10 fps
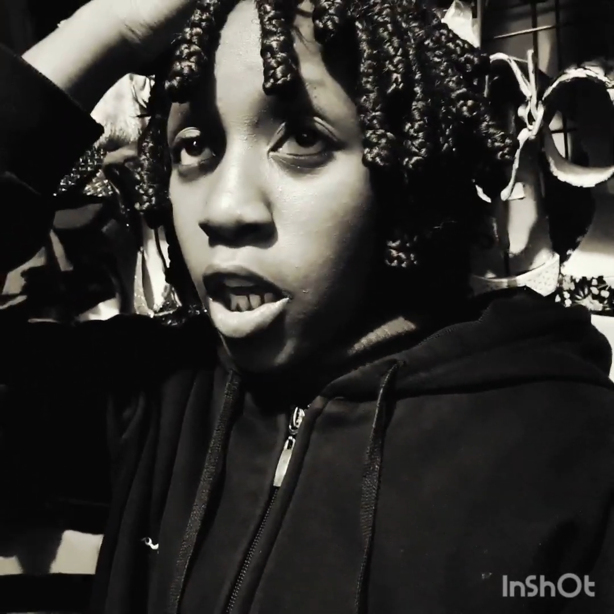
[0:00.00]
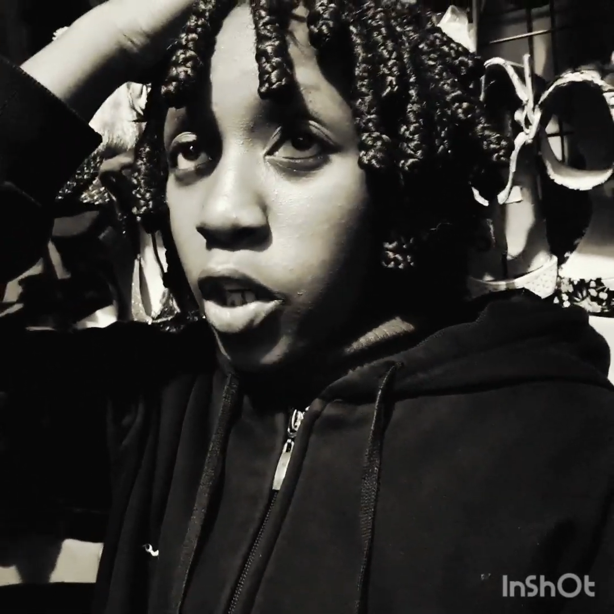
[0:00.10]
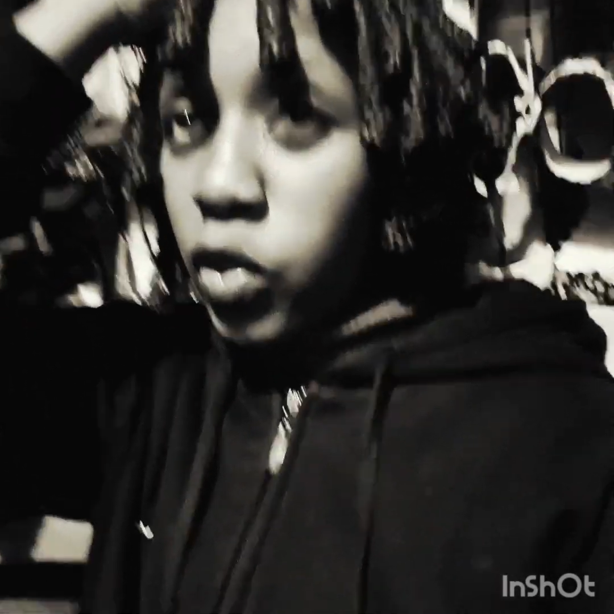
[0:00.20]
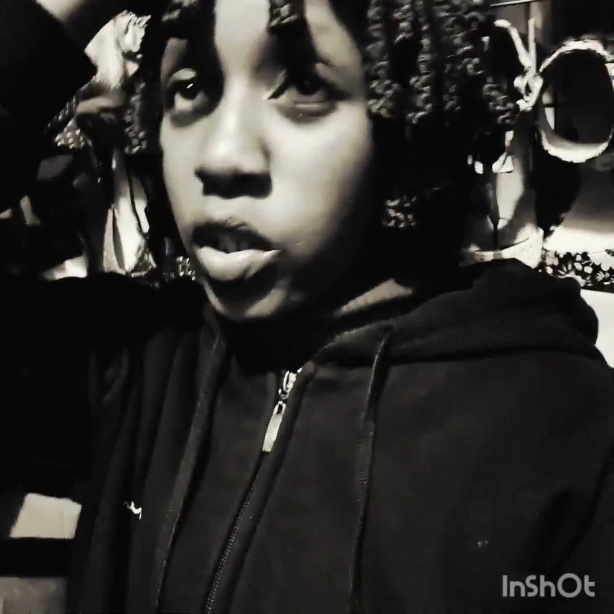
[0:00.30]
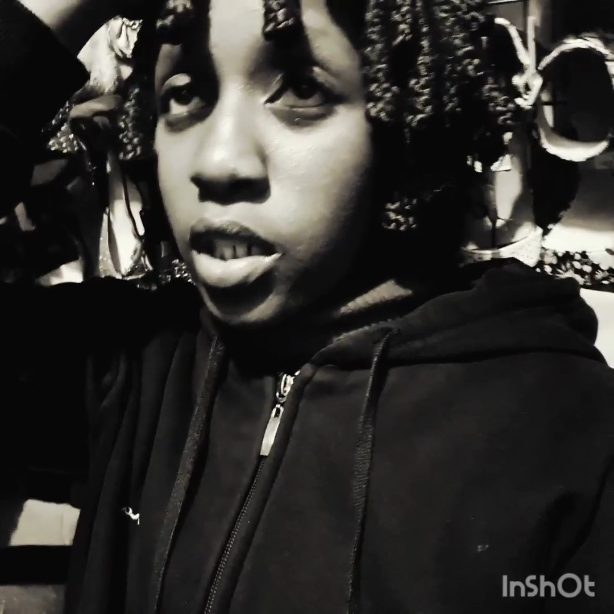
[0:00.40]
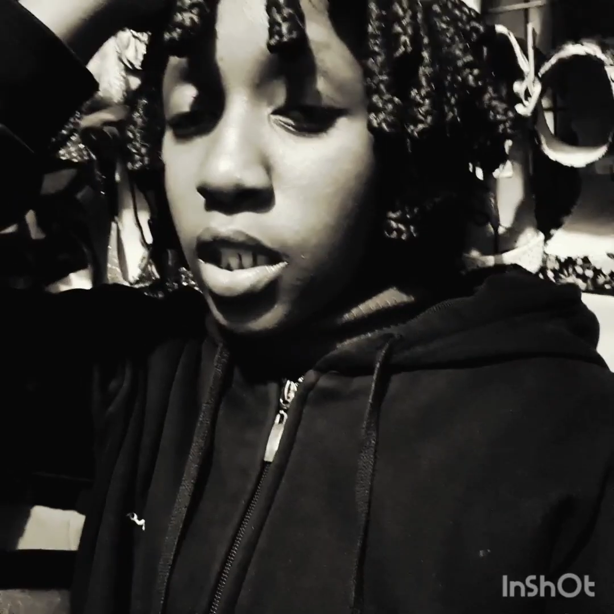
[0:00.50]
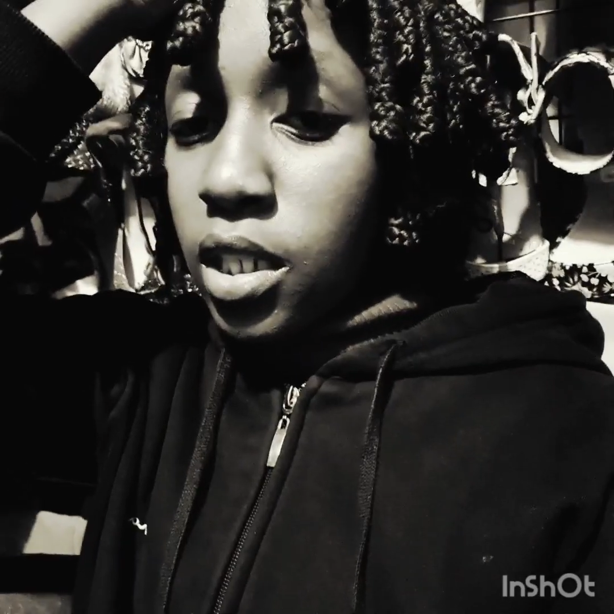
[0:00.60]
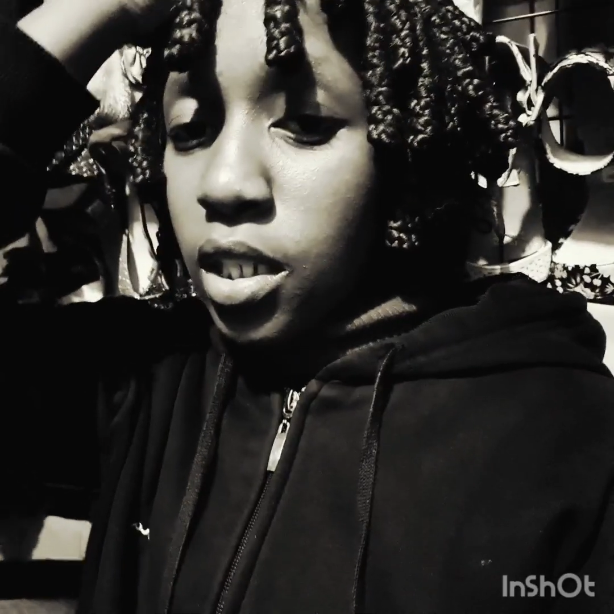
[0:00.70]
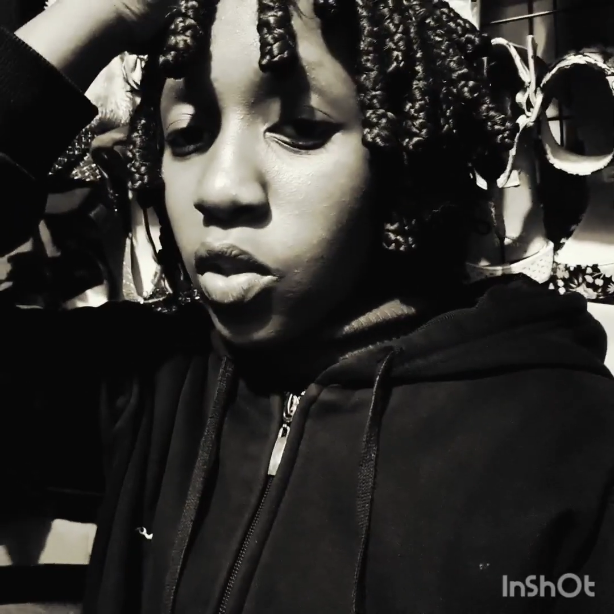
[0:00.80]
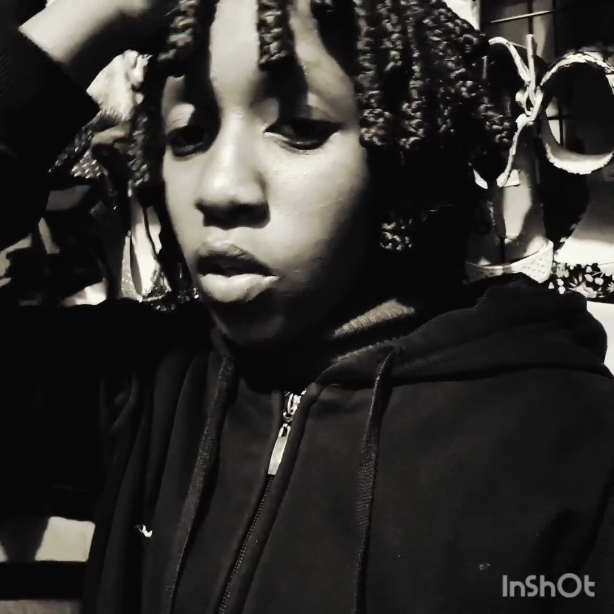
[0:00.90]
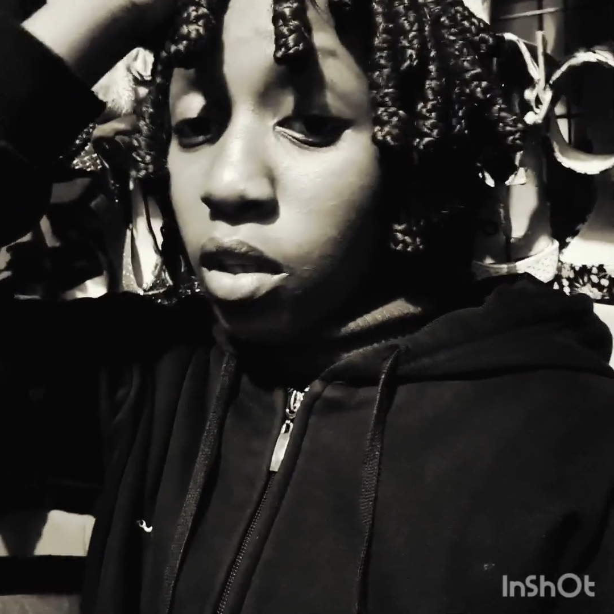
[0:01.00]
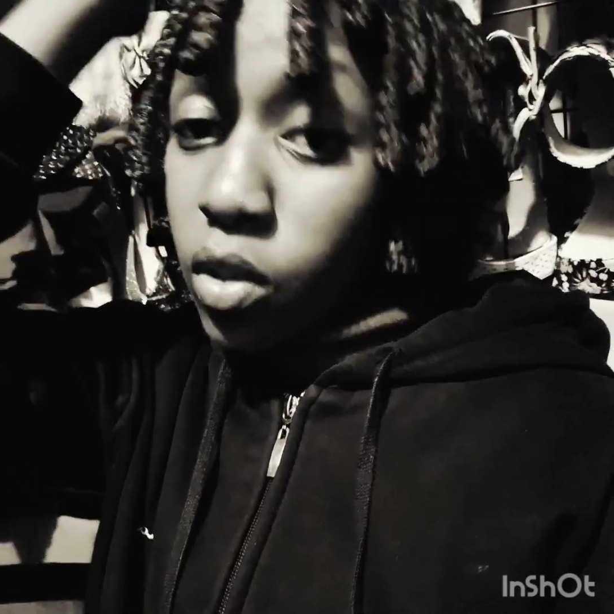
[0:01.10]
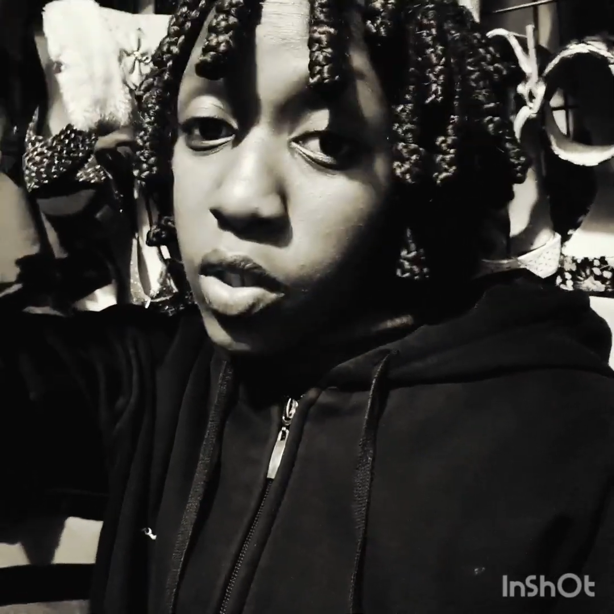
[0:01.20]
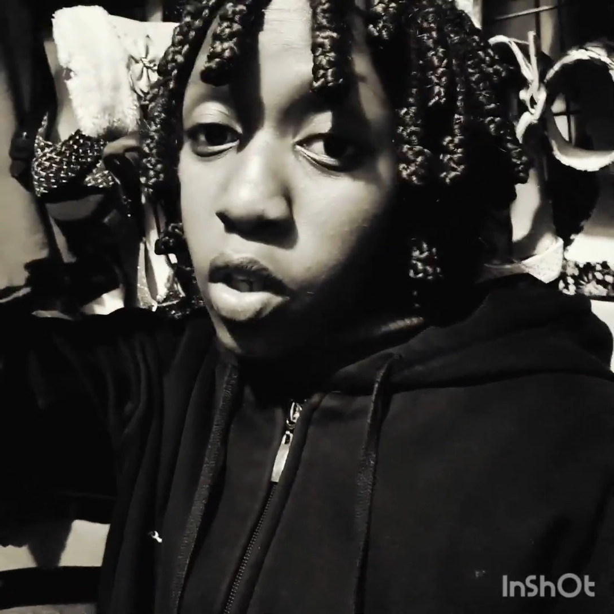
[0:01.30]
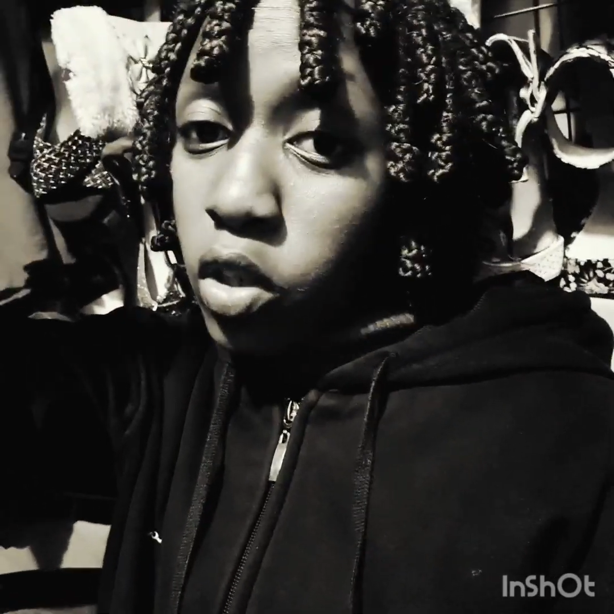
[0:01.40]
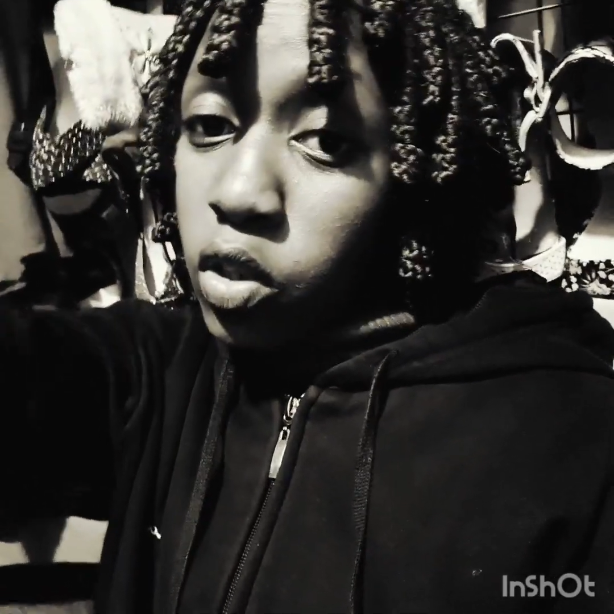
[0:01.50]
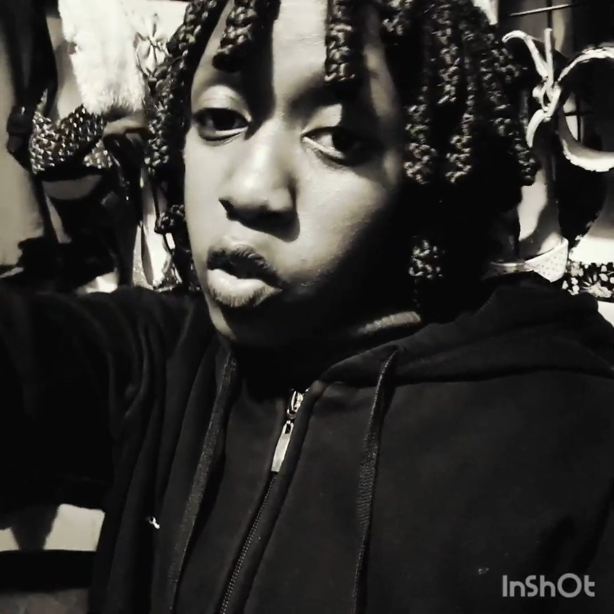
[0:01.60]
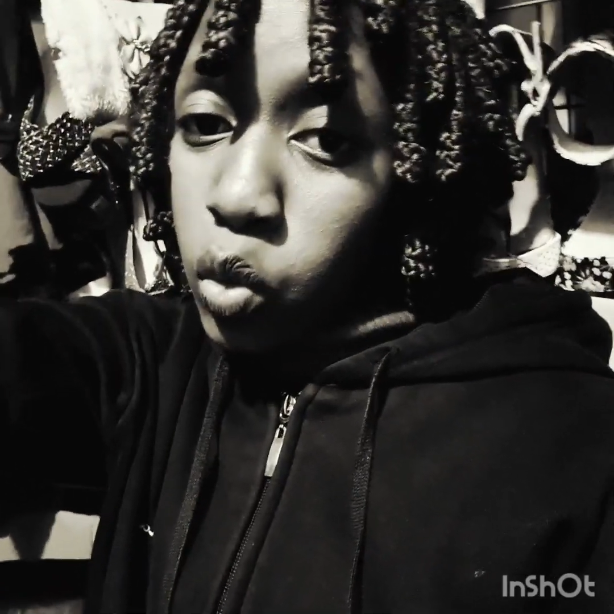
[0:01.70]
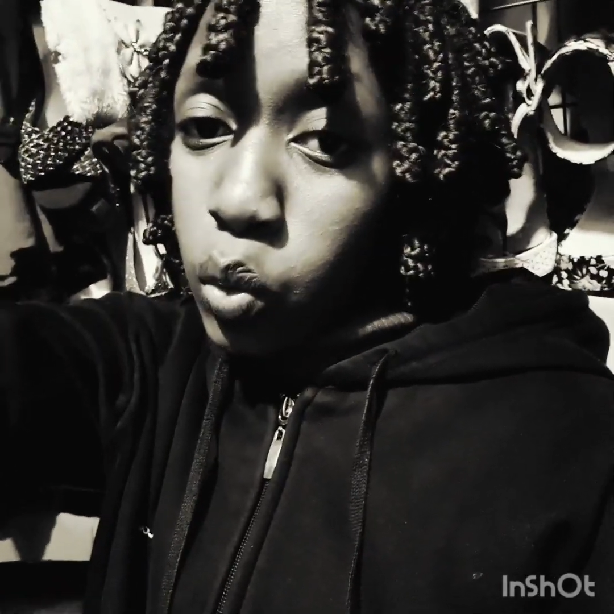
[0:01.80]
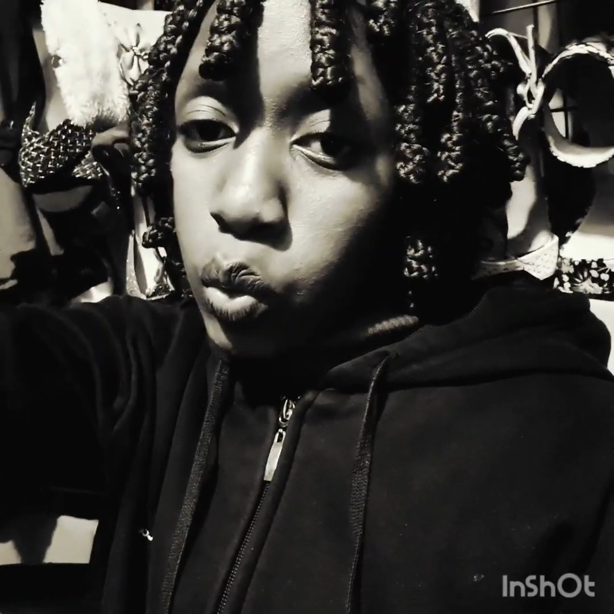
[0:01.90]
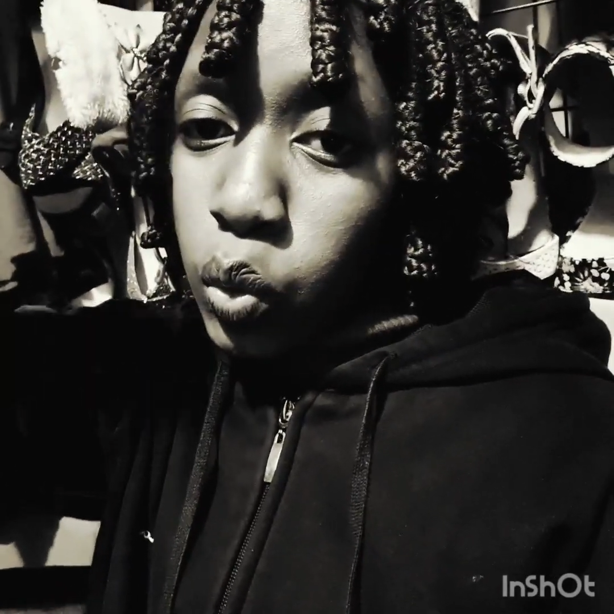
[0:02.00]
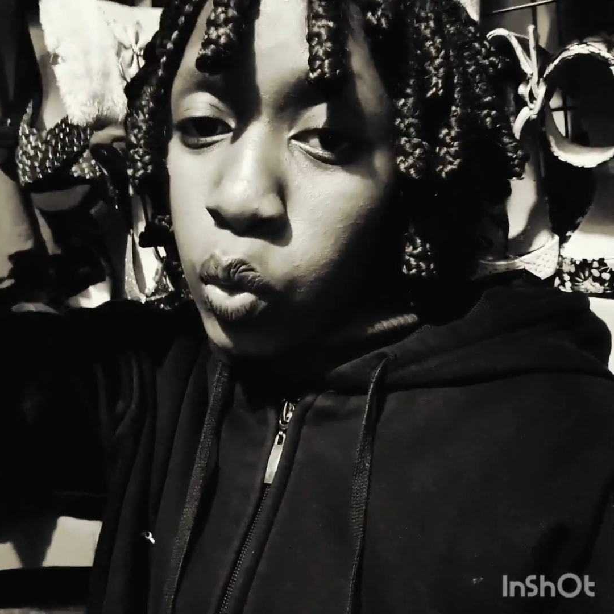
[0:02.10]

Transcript: new dresses or new stocks too,